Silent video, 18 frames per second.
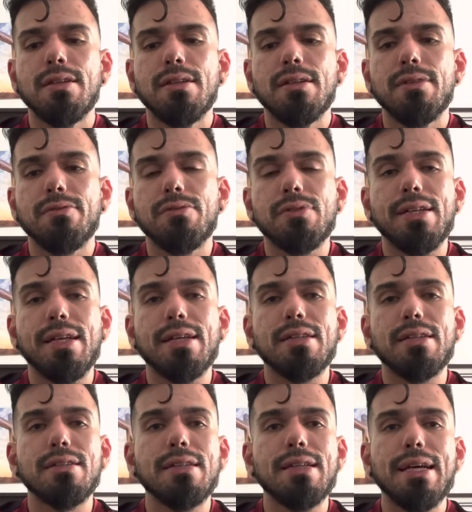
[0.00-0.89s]
if you get
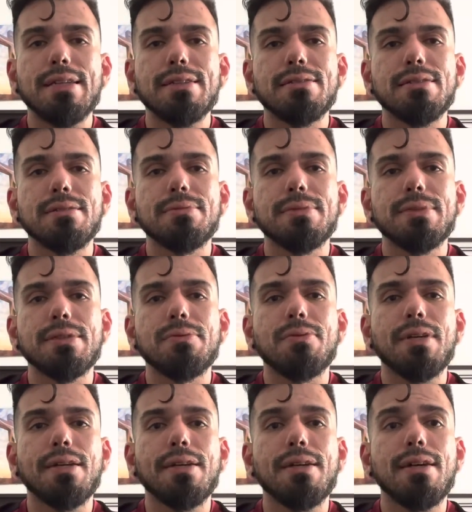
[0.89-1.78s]
good at something,
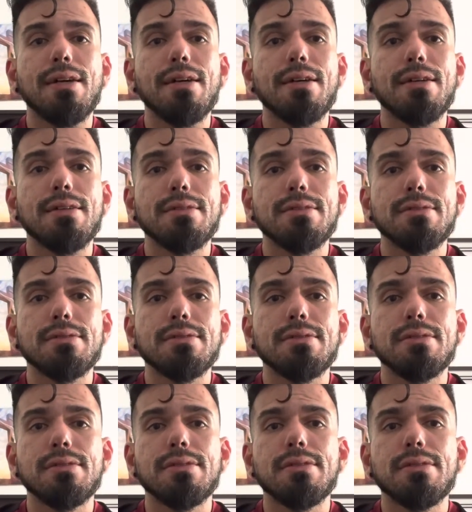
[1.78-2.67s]
why not?
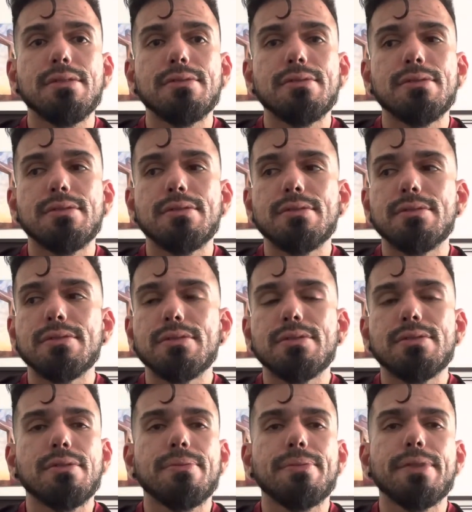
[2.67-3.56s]
There's
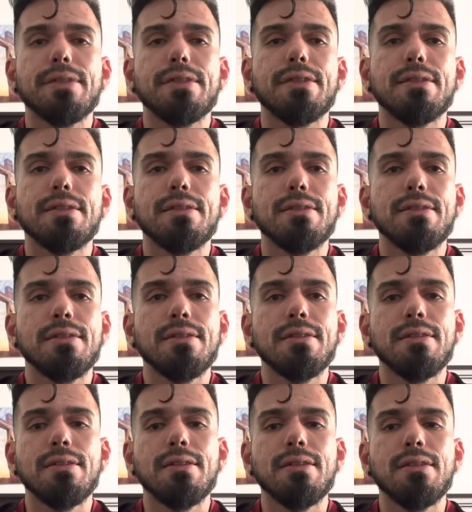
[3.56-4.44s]
so many
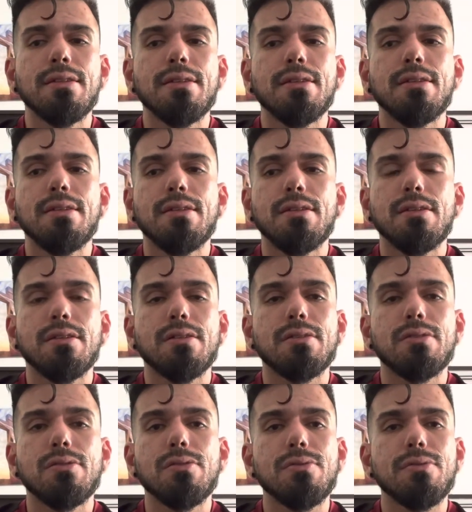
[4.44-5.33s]

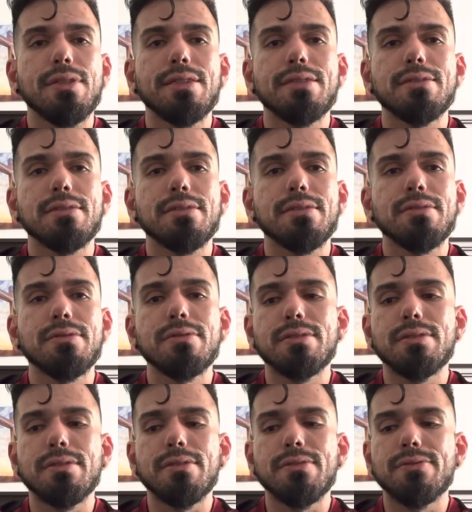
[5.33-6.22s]
cool ways to do
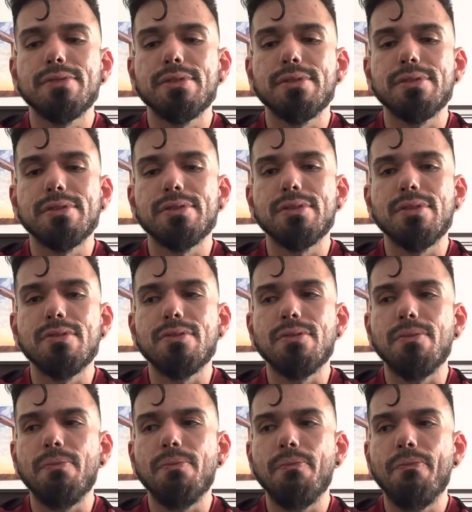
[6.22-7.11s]
stuff. Just
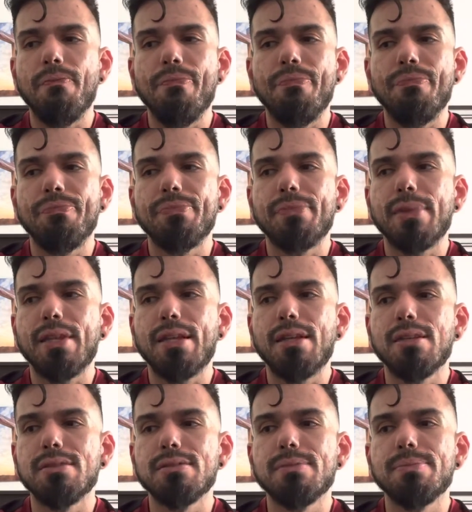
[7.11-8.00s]
don't
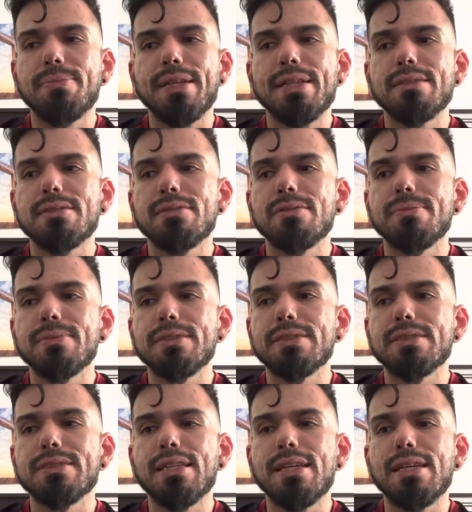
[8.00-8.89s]
spend so
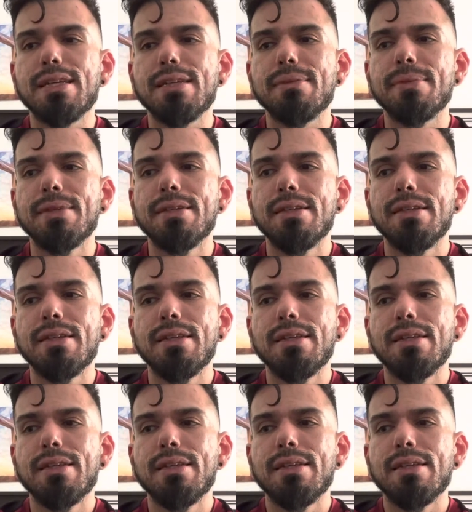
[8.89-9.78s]
much time
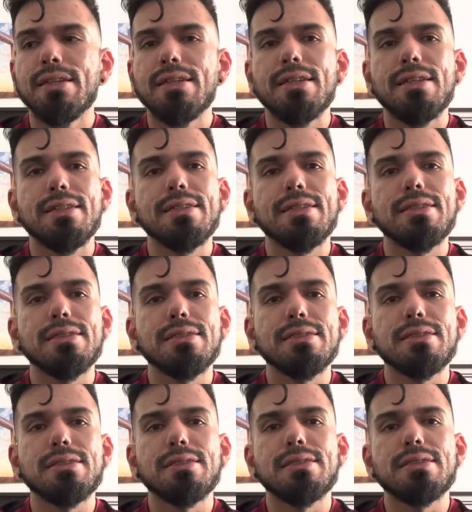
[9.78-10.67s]

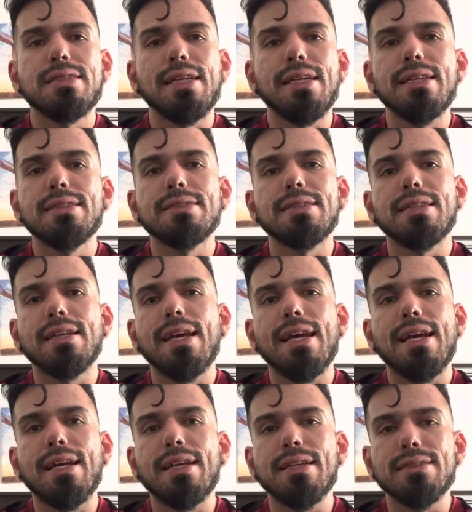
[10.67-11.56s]
chasing
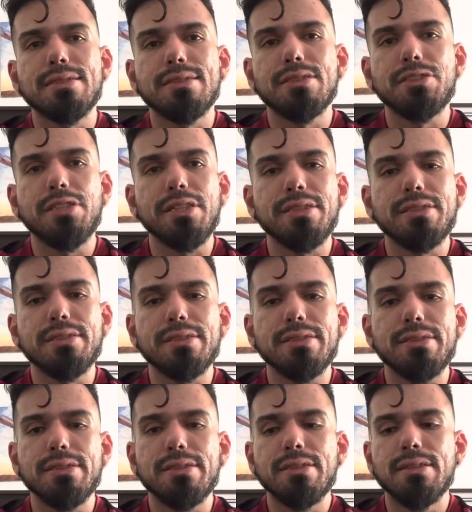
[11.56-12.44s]
ass,
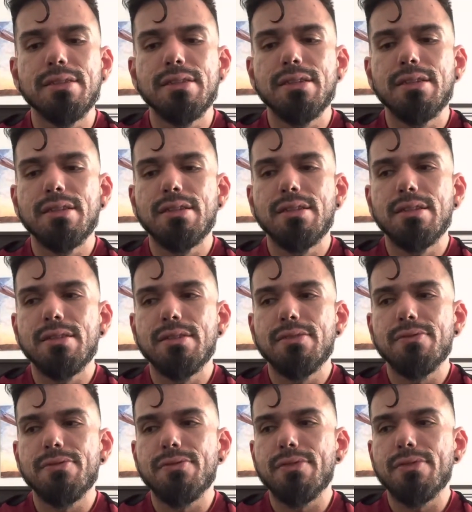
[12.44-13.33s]
chasing
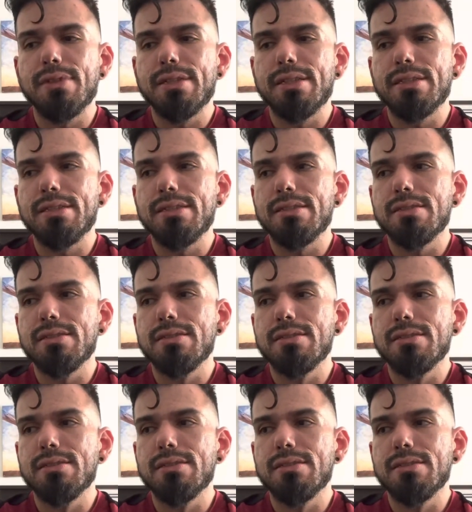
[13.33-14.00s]
freaking